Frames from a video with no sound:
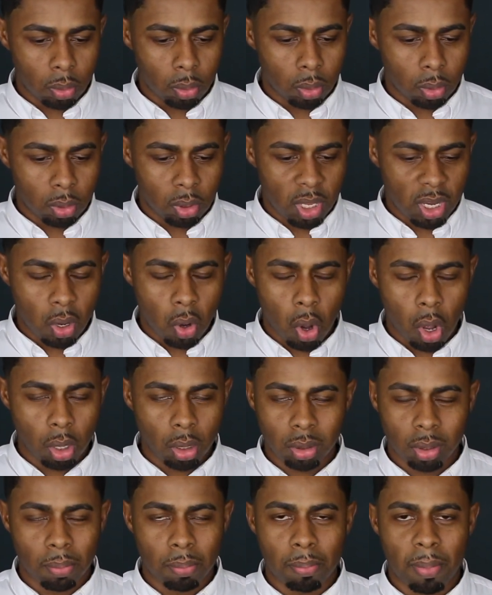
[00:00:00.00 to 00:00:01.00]
they call
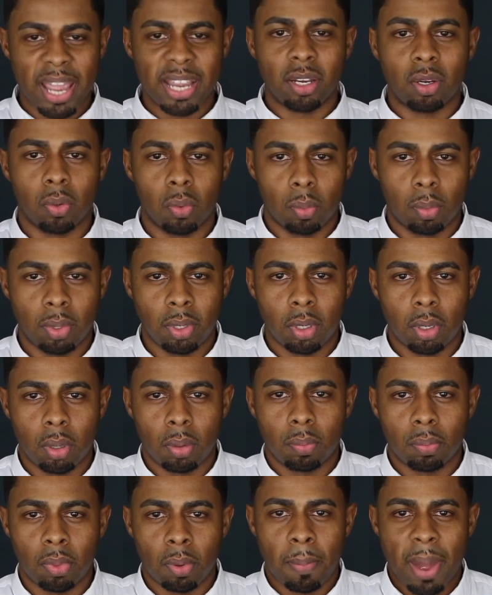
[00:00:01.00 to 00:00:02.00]
it the
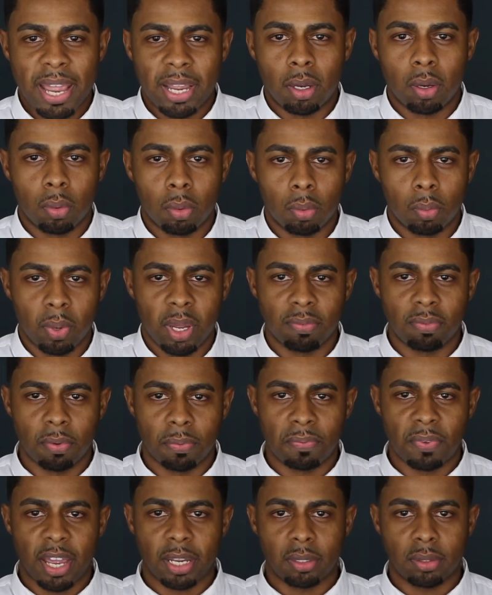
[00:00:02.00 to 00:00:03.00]
microwave
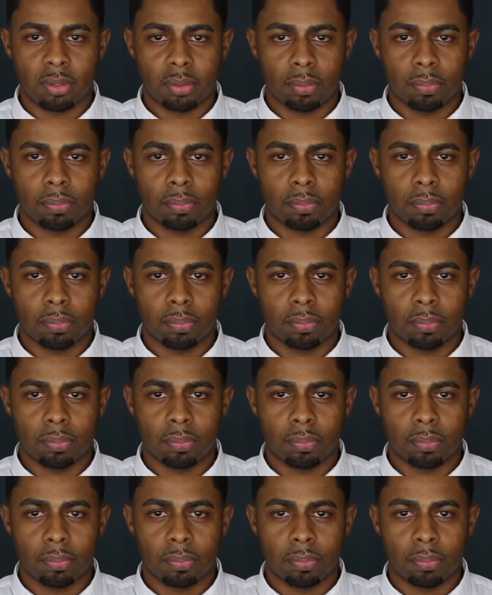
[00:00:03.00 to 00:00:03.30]
effect.